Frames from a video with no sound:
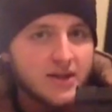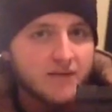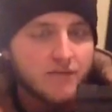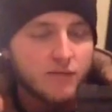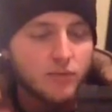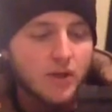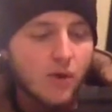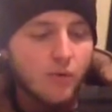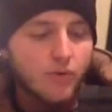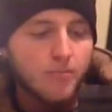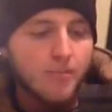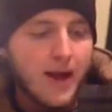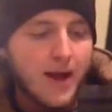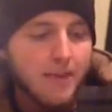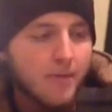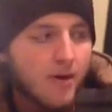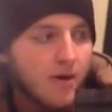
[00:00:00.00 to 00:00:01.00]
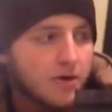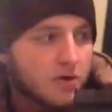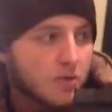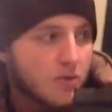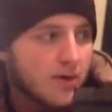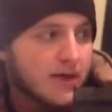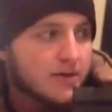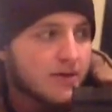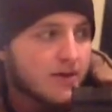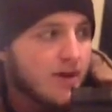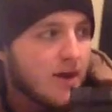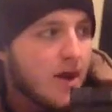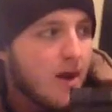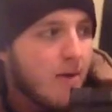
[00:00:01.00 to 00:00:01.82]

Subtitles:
if you load the bipod correctly,